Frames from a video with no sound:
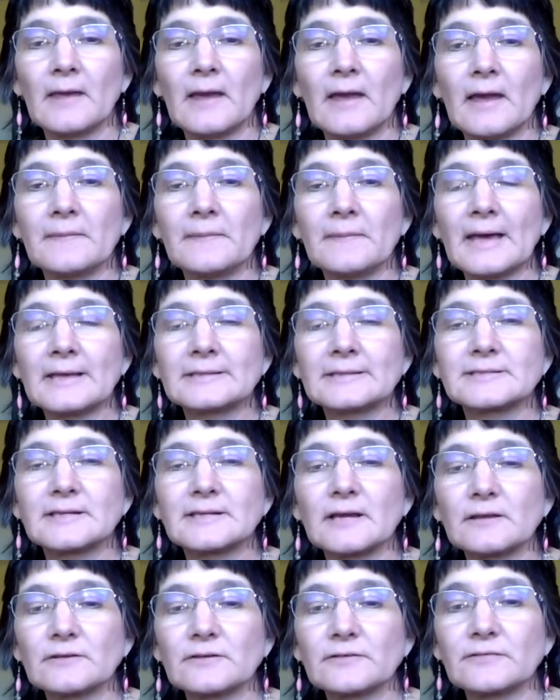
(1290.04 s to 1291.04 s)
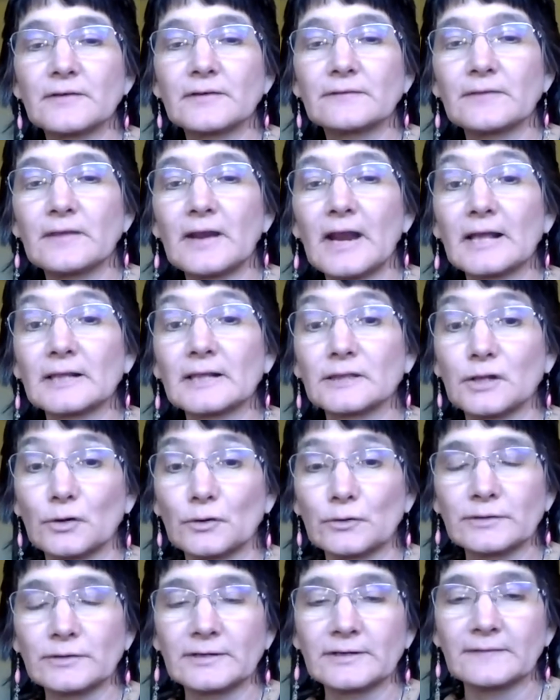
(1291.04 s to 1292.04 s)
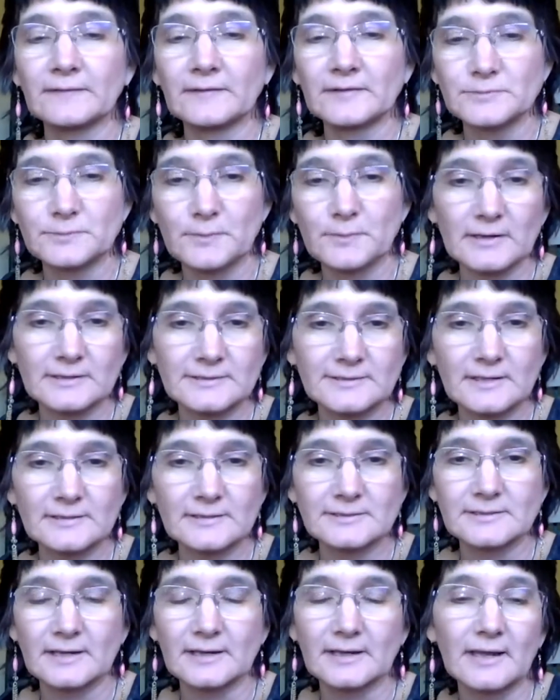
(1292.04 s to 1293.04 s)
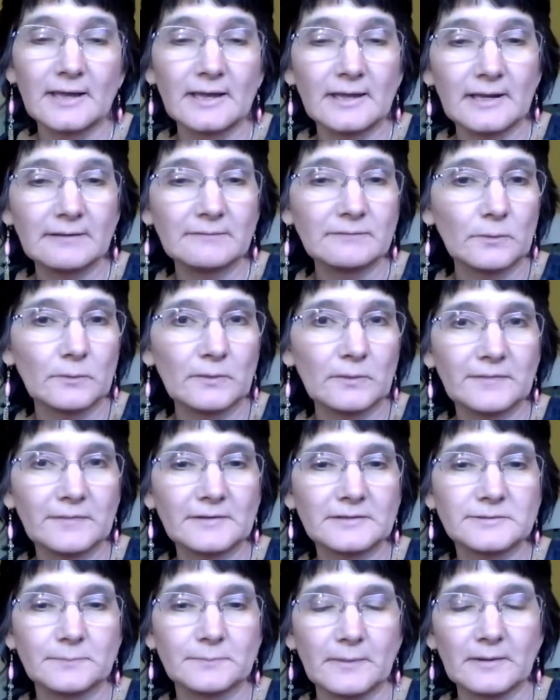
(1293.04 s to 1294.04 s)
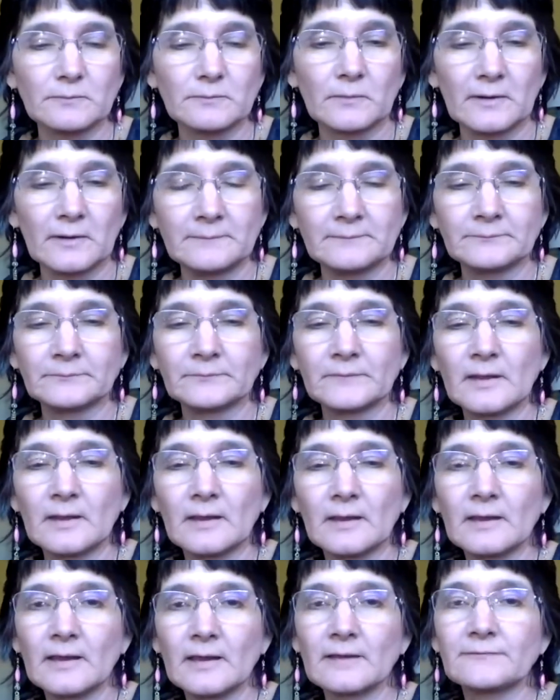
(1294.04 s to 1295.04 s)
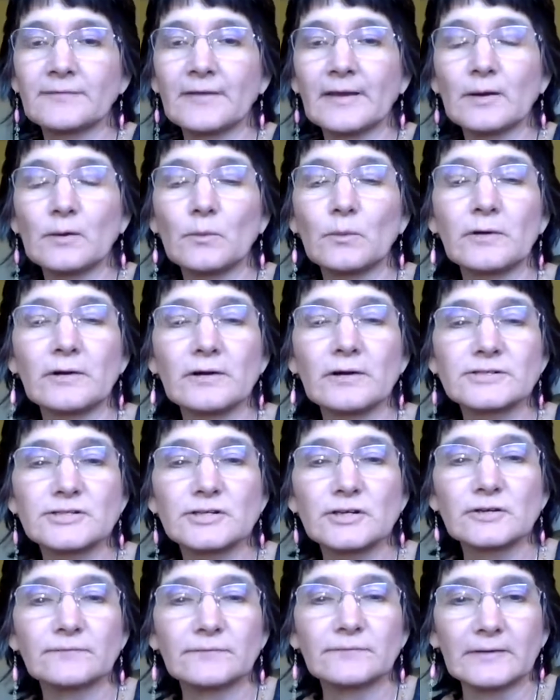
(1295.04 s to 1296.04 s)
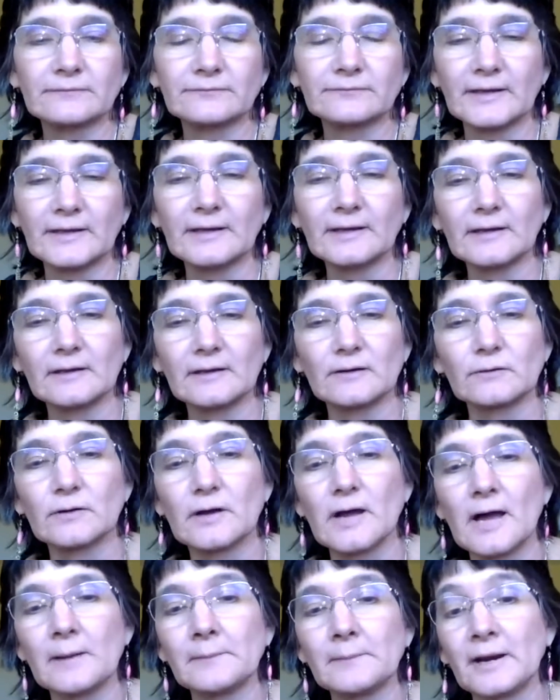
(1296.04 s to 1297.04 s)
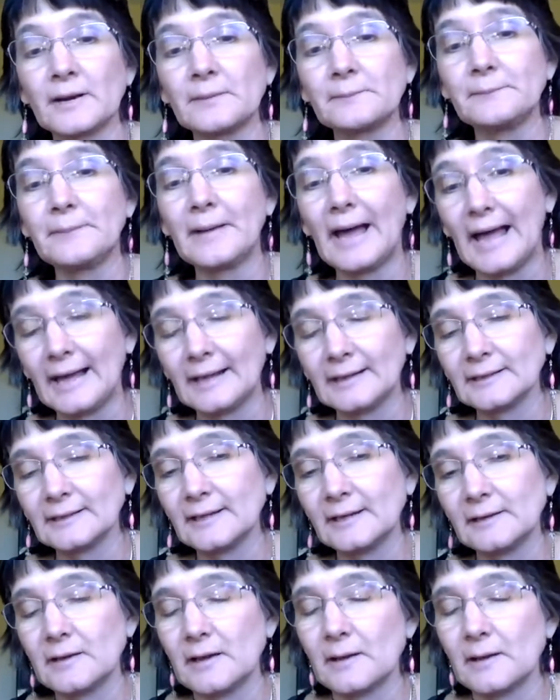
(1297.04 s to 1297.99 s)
And that's the other thing that I learned in this process, again, even with this big one. If they order 250, it'll come on a pallet.